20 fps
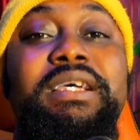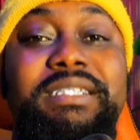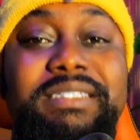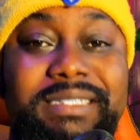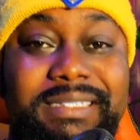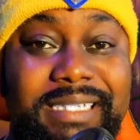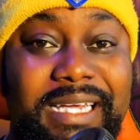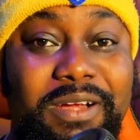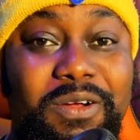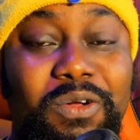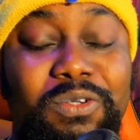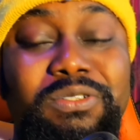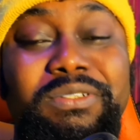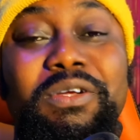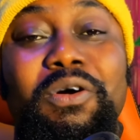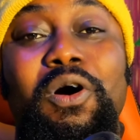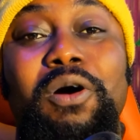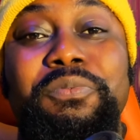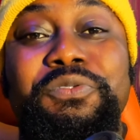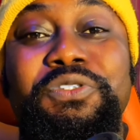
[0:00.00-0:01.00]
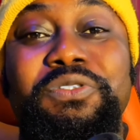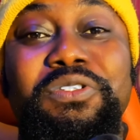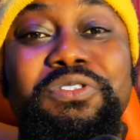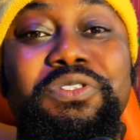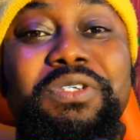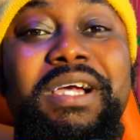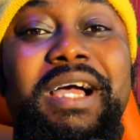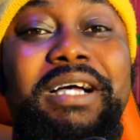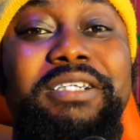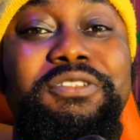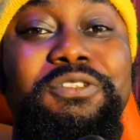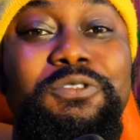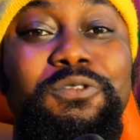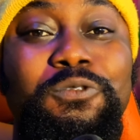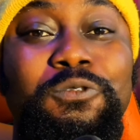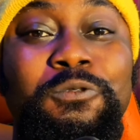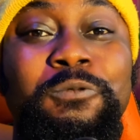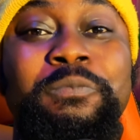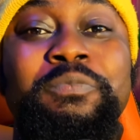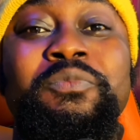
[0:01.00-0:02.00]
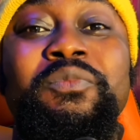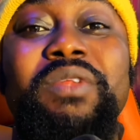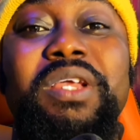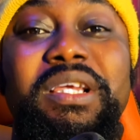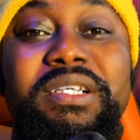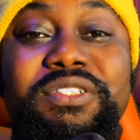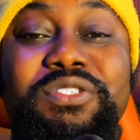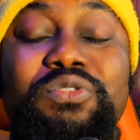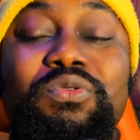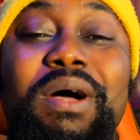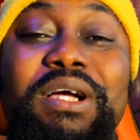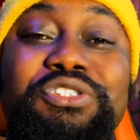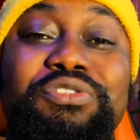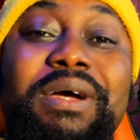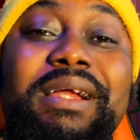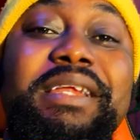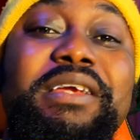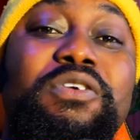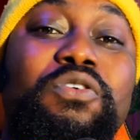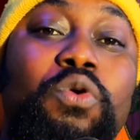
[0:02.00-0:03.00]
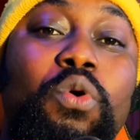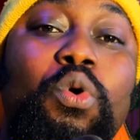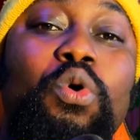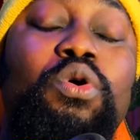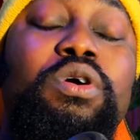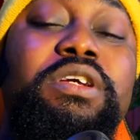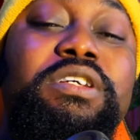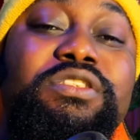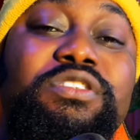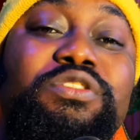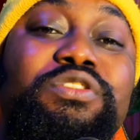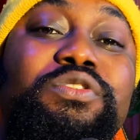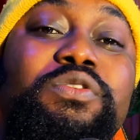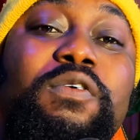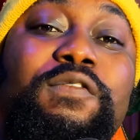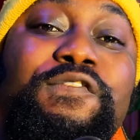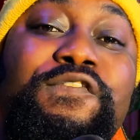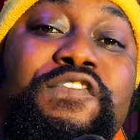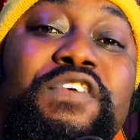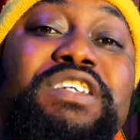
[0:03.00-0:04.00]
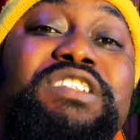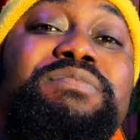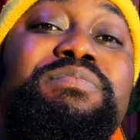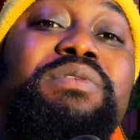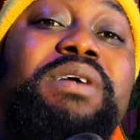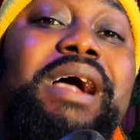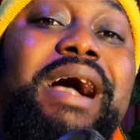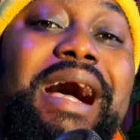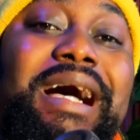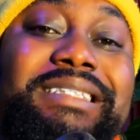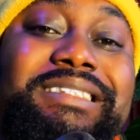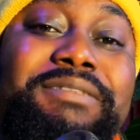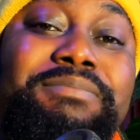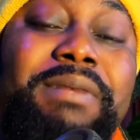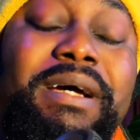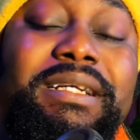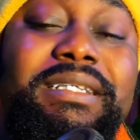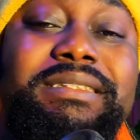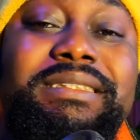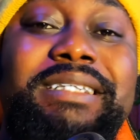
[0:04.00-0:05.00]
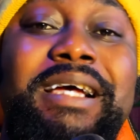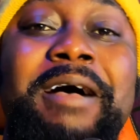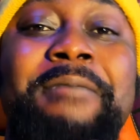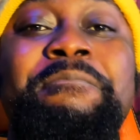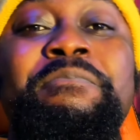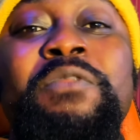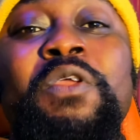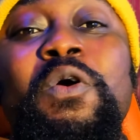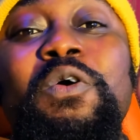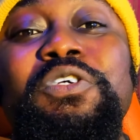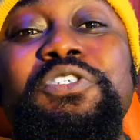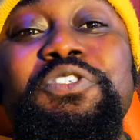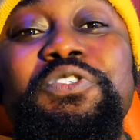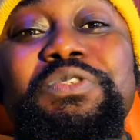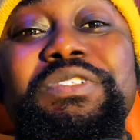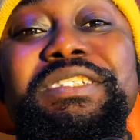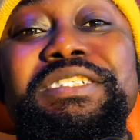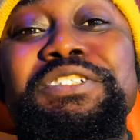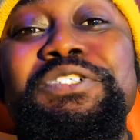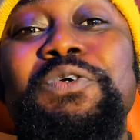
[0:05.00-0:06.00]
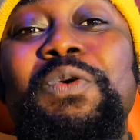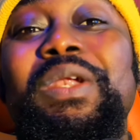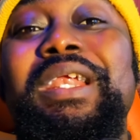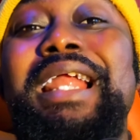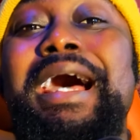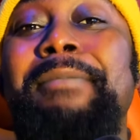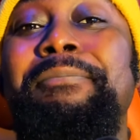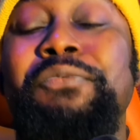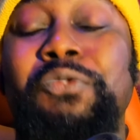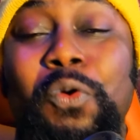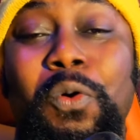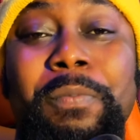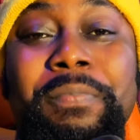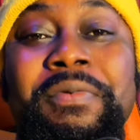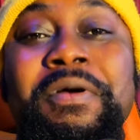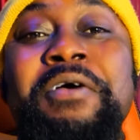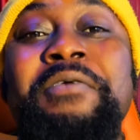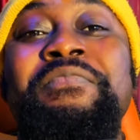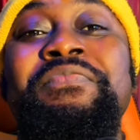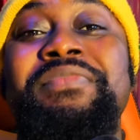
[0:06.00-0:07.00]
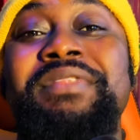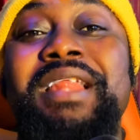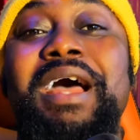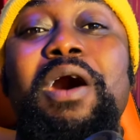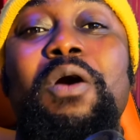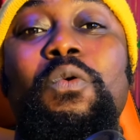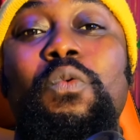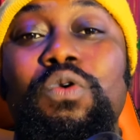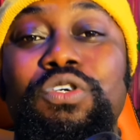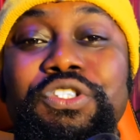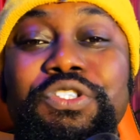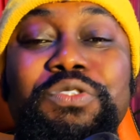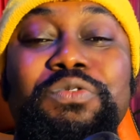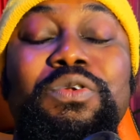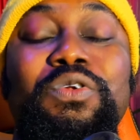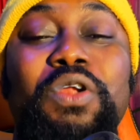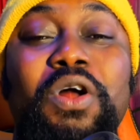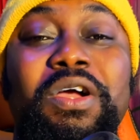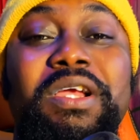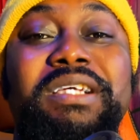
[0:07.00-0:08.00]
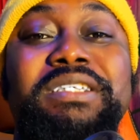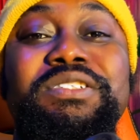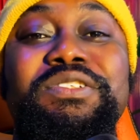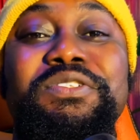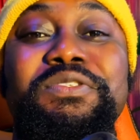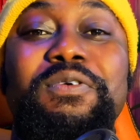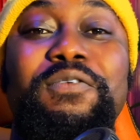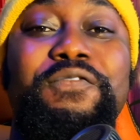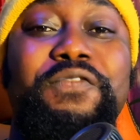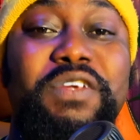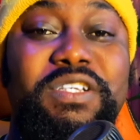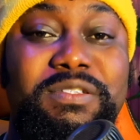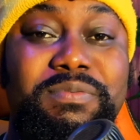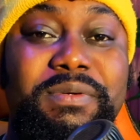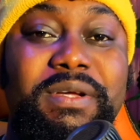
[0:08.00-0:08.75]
second option you can do is to actually go into your Facebook ads manager using your laptop. Now, once you log into your Facebook